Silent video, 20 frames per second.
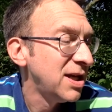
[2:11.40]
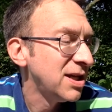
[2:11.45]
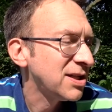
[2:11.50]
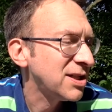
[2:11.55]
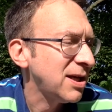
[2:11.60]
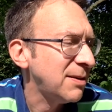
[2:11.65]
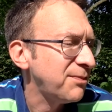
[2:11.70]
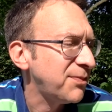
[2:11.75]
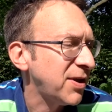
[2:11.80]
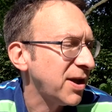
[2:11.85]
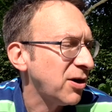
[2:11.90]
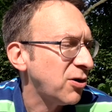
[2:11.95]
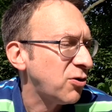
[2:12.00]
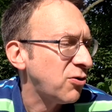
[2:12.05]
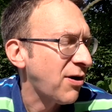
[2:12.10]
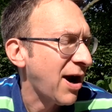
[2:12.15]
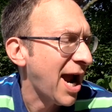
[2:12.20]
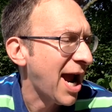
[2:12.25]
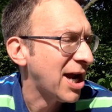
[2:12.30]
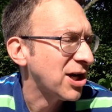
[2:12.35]
Something
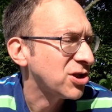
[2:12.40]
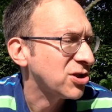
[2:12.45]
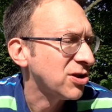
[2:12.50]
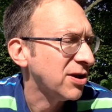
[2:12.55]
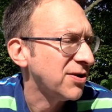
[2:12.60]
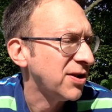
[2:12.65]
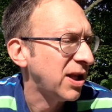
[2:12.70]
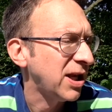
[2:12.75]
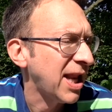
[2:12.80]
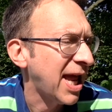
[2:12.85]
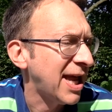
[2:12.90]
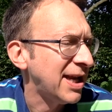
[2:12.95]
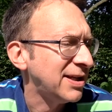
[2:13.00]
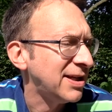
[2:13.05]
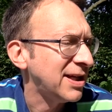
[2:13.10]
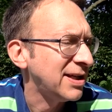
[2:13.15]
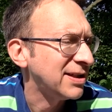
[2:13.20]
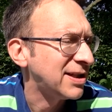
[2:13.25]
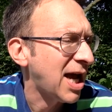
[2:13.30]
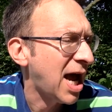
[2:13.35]
crashed on the
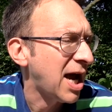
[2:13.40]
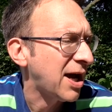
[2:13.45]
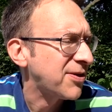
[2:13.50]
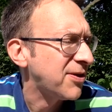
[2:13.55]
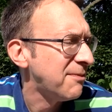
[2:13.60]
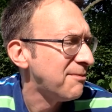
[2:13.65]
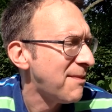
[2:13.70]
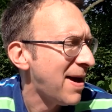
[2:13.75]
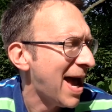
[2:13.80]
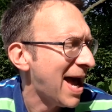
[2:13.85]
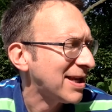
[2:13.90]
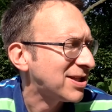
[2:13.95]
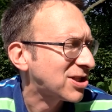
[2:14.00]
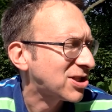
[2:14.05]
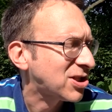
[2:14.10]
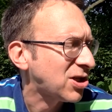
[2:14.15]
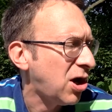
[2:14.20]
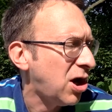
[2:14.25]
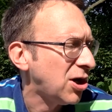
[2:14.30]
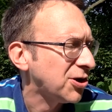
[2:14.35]
landing dock. The
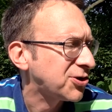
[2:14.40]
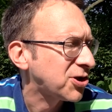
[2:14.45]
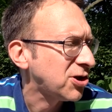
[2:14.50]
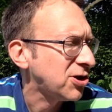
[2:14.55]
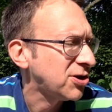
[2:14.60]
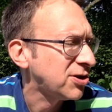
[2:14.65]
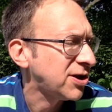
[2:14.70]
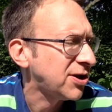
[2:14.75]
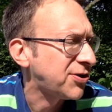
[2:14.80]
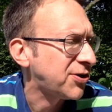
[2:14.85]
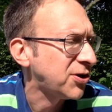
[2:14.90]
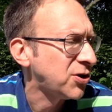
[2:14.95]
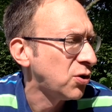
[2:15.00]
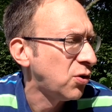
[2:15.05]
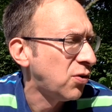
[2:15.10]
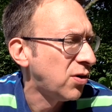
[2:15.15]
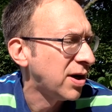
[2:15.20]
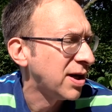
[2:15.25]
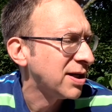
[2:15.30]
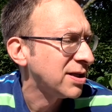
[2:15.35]
masks all turned at the
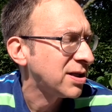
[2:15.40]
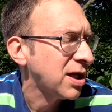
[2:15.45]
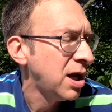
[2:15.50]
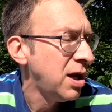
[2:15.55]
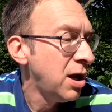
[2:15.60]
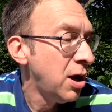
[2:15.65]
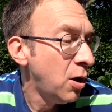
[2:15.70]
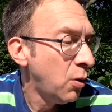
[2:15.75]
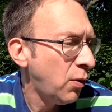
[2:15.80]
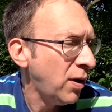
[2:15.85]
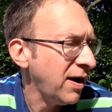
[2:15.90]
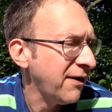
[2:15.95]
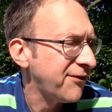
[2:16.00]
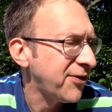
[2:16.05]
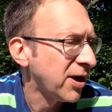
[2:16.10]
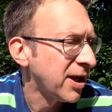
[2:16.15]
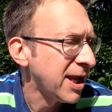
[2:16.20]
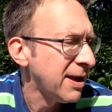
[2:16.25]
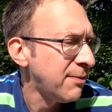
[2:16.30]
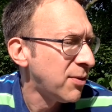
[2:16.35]
noise. One of
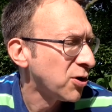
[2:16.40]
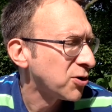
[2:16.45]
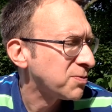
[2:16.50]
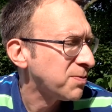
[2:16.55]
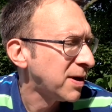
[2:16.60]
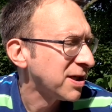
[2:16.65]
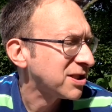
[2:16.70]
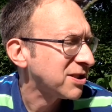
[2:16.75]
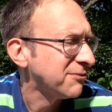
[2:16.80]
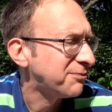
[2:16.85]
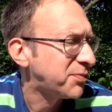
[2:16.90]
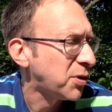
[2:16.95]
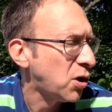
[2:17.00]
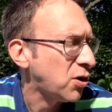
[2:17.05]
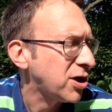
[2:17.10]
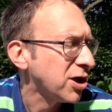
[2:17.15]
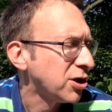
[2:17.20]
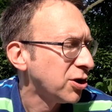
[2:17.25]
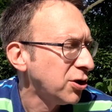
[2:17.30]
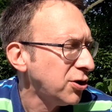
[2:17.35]
the limos must have
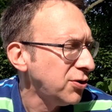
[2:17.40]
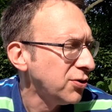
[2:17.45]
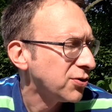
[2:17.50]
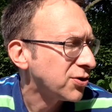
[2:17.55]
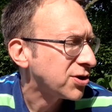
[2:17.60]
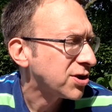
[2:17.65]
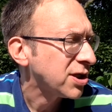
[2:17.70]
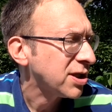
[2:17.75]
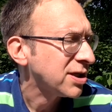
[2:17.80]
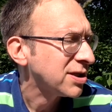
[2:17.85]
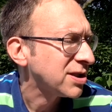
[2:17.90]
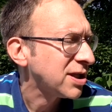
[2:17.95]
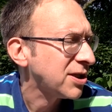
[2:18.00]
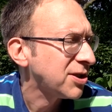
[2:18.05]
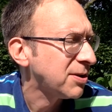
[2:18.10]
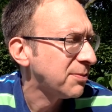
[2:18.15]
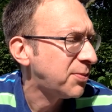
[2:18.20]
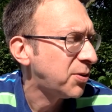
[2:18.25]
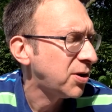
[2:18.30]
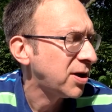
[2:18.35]
broken loose, said
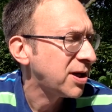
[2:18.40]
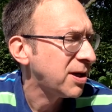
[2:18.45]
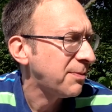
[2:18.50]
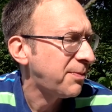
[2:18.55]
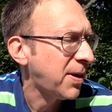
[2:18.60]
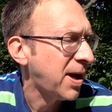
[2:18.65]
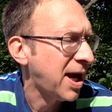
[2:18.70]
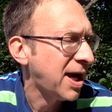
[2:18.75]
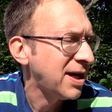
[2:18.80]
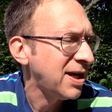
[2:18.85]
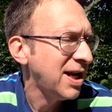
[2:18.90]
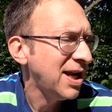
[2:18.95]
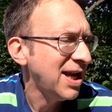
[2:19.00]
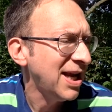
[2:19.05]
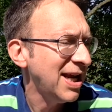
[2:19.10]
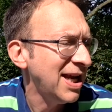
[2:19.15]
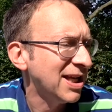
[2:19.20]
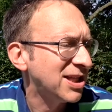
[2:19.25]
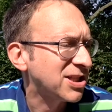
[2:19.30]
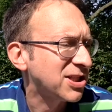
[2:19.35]
the
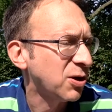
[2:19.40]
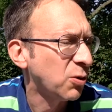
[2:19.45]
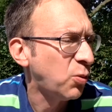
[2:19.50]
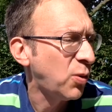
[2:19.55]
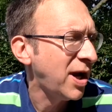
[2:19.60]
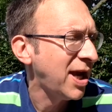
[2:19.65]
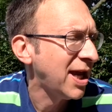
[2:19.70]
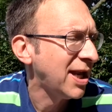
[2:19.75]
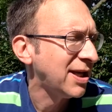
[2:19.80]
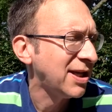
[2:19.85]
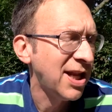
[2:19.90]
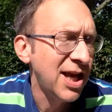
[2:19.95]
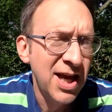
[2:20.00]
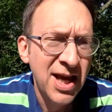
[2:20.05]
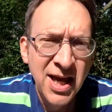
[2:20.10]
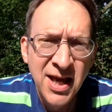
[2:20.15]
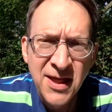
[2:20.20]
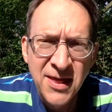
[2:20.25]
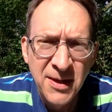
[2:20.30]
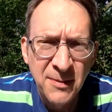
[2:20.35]
porcupine. It's the wind.
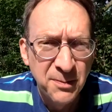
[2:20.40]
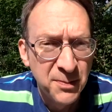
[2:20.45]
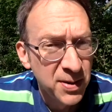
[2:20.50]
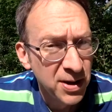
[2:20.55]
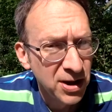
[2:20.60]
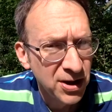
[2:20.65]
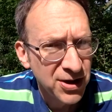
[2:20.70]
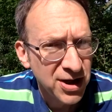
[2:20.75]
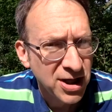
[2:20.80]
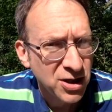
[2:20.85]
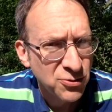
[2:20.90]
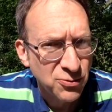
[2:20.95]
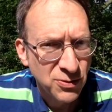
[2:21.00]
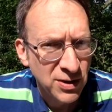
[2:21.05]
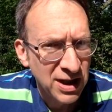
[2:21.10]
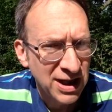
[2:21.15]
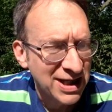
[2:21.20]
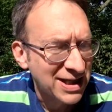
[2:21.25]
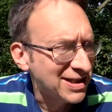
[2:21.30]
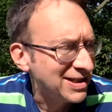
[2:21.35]
The building's
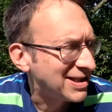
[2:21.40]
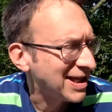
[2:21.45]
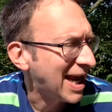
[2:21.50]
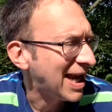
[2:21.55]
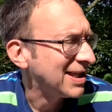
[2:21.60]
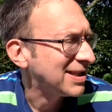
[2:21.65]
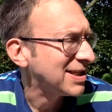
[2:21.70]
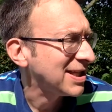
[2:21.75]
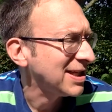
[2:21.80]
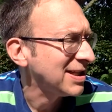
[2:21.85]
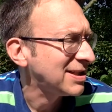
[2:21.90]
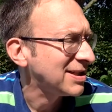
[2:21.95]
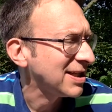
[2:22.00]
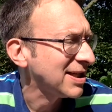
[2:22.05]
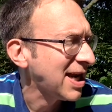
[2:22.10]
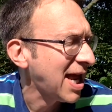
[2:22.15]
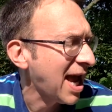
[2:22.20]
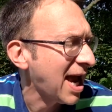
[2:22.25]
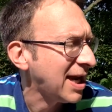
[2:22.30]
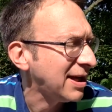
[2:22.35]
really dancing
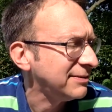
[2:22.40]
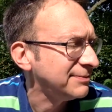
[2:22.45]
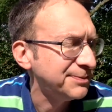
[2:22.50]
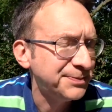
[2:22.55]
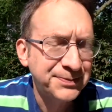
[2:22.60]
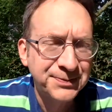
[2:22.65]
tonight.